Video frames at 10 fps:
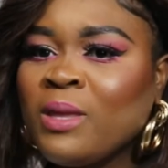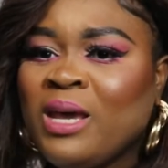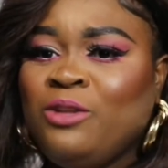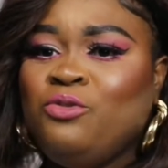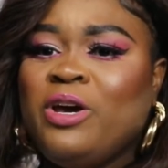
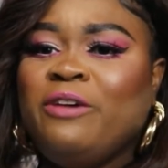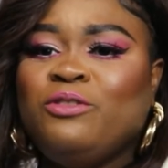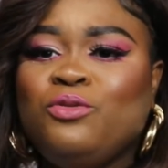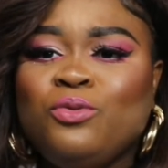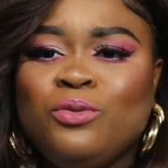and you have
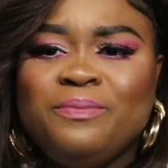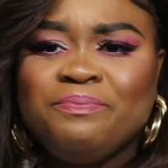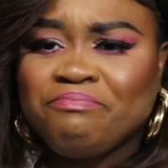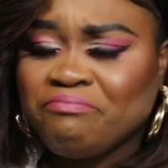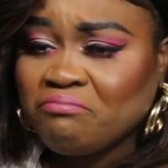to
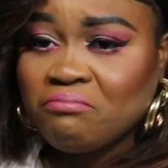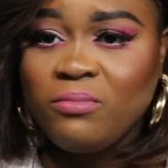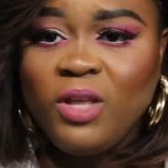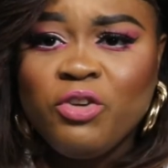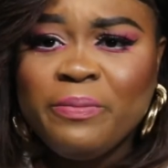
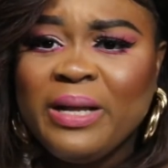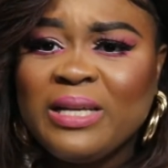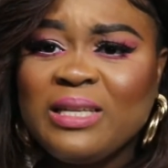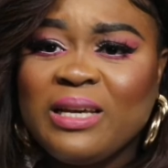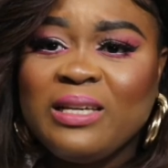
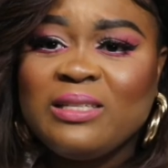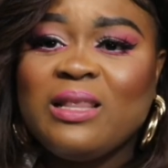replace the geyser.